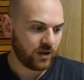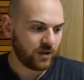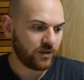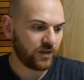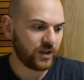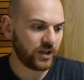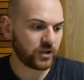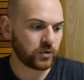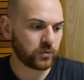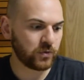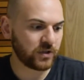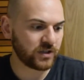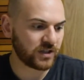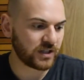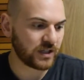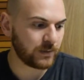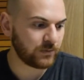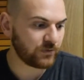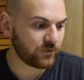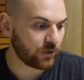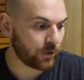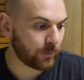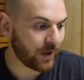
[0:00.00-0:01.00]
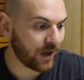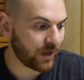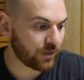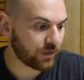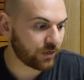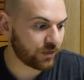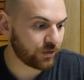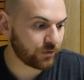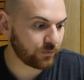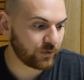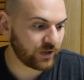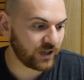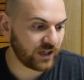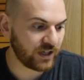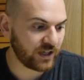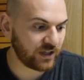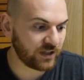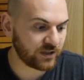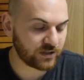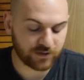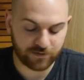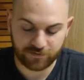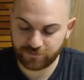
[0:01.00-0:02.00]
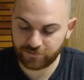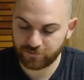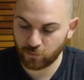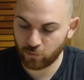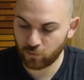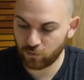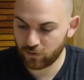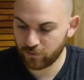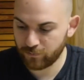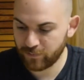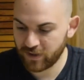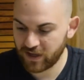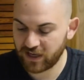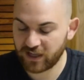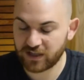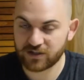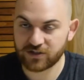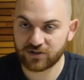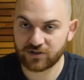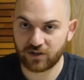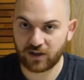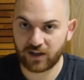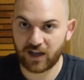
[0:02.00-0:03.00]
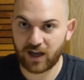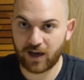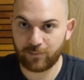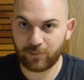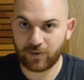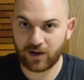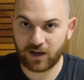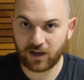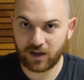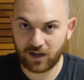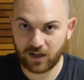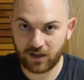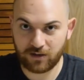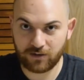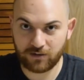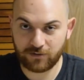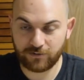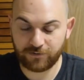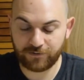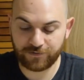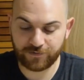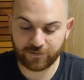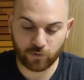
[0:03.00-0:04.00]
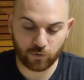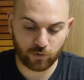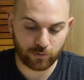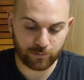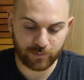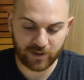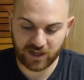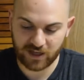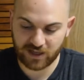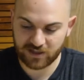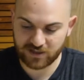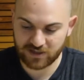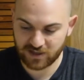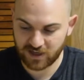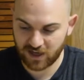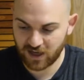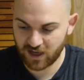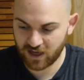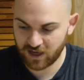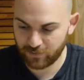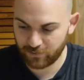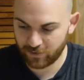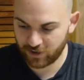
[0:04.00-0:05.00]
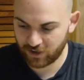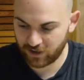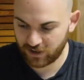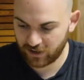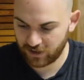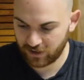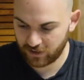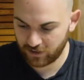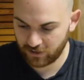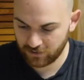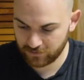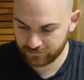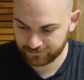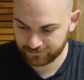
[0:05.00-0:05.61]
This one steeps for about 3 to 4 minutes. So I got my 4-minute timer here.